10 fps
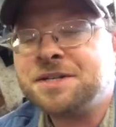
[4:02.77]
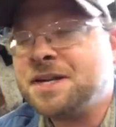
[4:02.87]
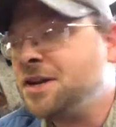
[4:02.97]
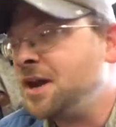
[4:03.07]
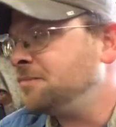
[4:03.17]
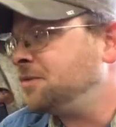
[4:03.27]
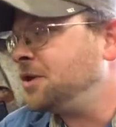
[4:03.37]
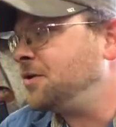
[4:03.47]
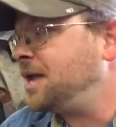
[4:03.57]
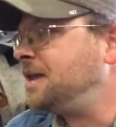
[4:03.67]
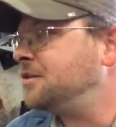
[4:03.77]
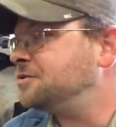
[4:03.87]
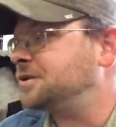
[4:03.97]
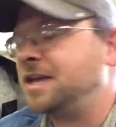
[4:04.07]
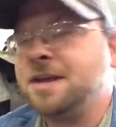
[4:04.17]
said, he
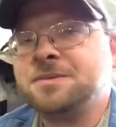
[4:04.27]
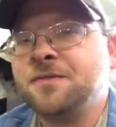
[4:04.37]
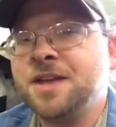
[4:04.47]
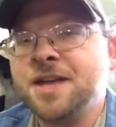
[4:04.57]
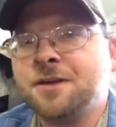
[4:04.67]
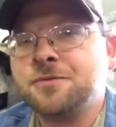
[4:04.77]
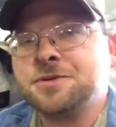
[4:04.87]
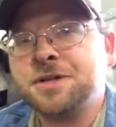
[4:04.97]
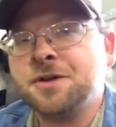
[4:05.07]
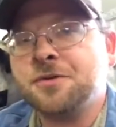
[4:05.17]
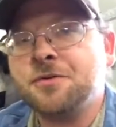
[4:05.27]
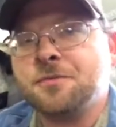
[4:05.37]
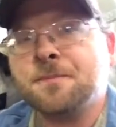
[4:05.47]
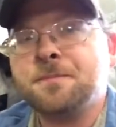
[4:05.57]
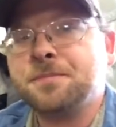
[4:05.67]
goes and keeps vehicles
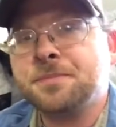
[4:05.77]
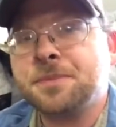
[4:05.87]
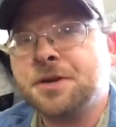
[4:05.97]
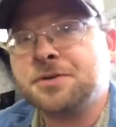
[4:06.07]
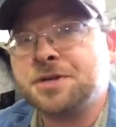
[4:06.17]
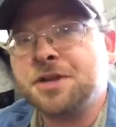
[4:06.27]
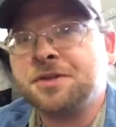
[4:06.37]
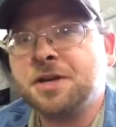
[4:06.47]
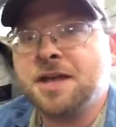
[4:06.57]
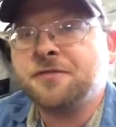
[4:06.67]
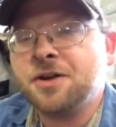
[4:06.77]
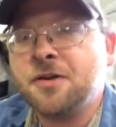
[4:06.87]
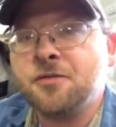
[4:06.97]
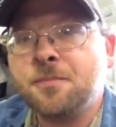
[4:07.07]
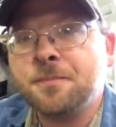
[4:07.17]
till there's nothing left
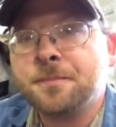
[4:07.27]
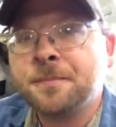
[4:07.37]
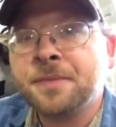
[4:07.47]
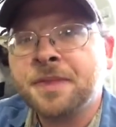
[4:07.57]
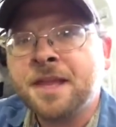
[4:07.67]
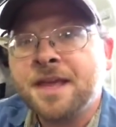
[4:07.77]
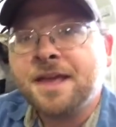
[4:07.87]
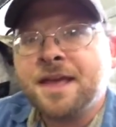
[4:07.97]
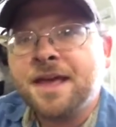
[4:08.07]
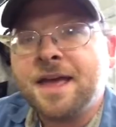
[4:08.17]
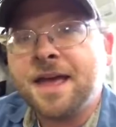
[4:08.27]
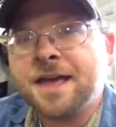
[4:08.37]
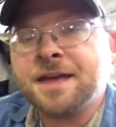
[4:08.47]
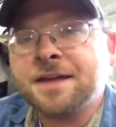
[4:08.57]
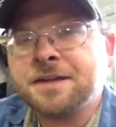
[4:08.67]
of them.
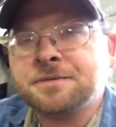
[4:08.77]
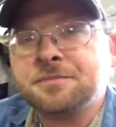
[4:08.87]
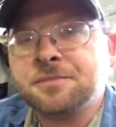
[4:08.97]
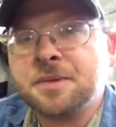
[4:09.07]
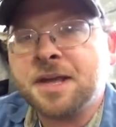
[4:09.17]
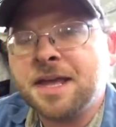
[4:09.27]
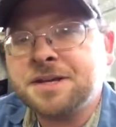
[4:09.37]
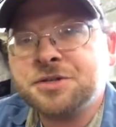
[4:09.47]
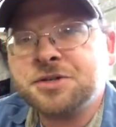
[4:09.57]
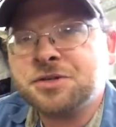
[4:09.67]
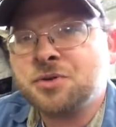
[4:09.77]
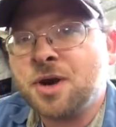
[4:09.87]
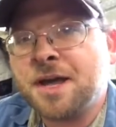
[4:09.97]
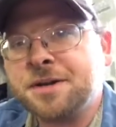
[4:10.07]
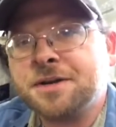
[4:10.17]
And he's just
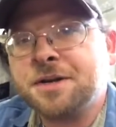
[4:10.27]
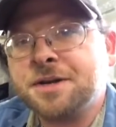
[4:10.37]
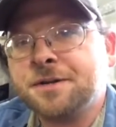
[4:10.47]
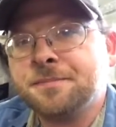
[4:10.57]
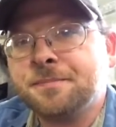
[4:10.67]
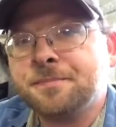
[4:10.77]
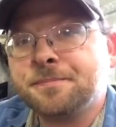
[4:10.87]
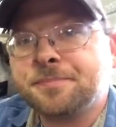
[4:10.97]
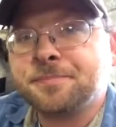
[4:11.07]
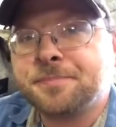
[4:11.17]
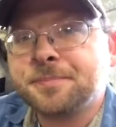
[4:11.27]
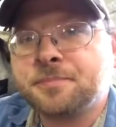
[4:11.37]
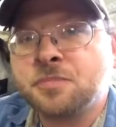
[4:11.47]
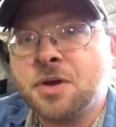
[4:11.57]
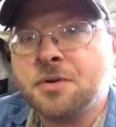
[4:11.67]
trying to,
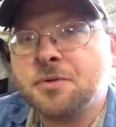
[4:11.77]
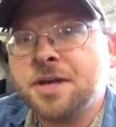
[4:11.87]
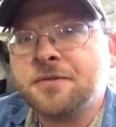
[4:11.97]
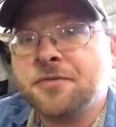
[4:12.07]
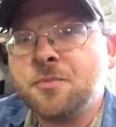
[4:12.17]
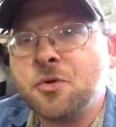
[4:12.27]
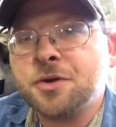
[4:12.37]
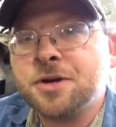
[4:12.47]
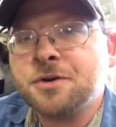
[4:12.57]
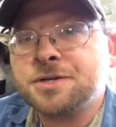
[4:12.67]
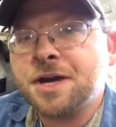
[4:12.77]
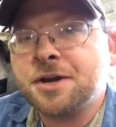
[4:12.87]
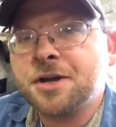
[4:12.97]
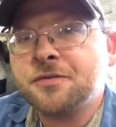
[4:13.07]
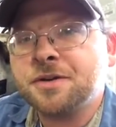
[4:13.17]
get a few more years
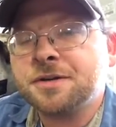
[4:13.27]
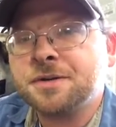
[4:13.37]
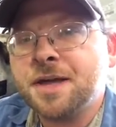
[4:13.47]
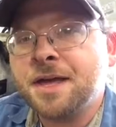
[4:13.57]
out of it.